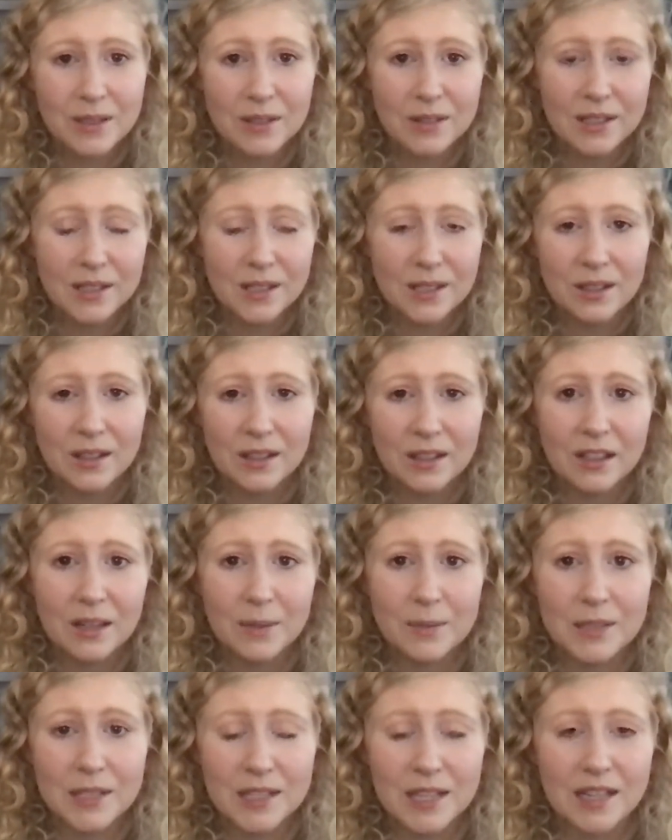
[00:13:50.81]
So the solar
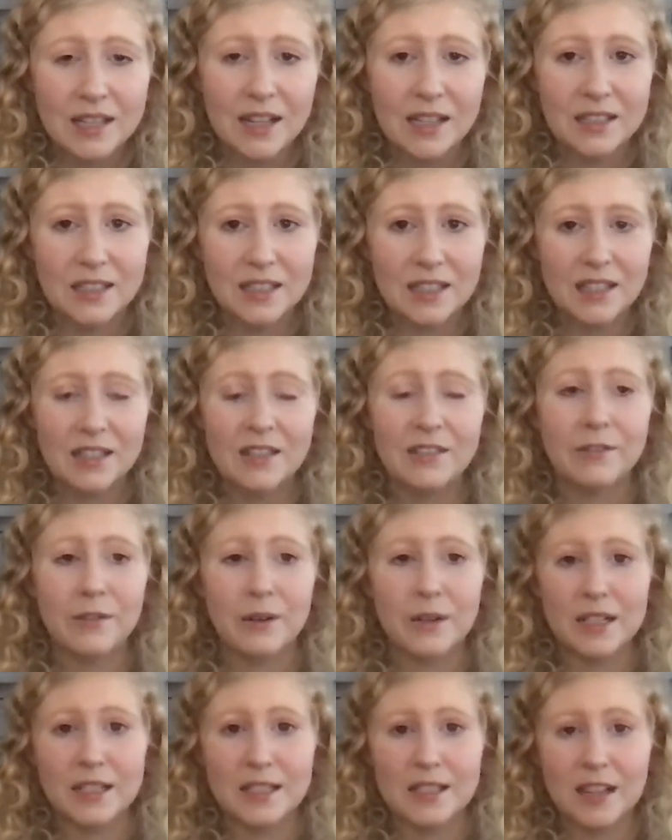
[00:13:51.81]
eclipse is at
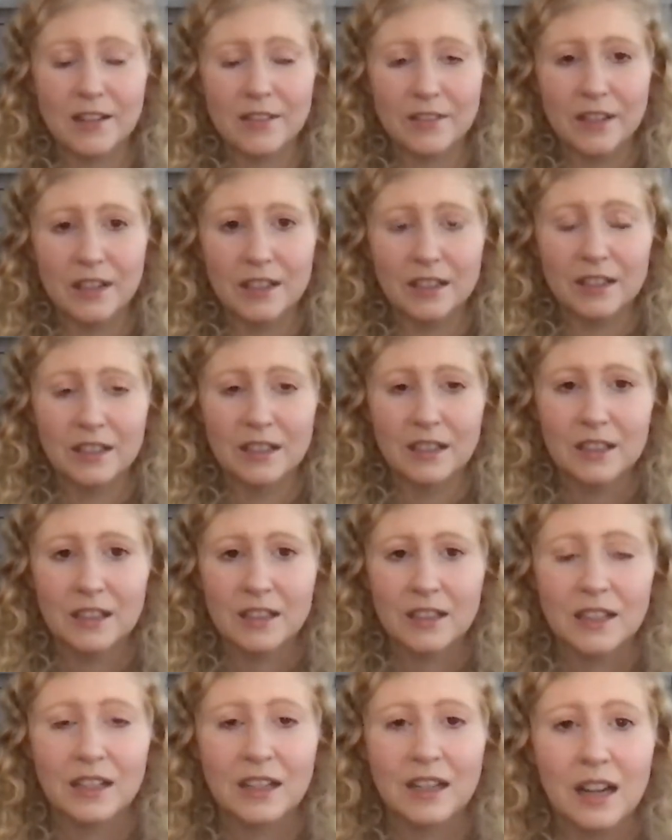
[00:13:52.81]
1947
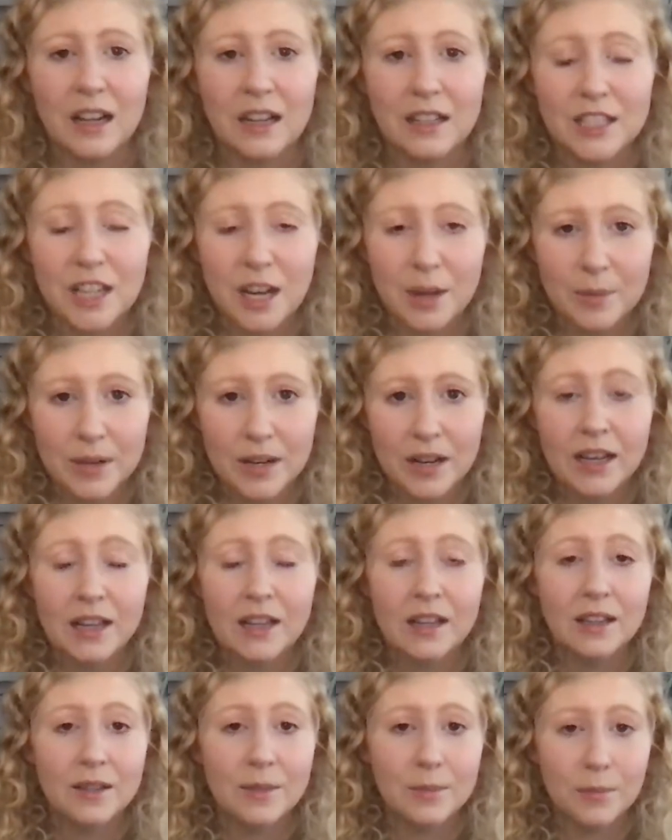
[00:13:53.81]
Gemini.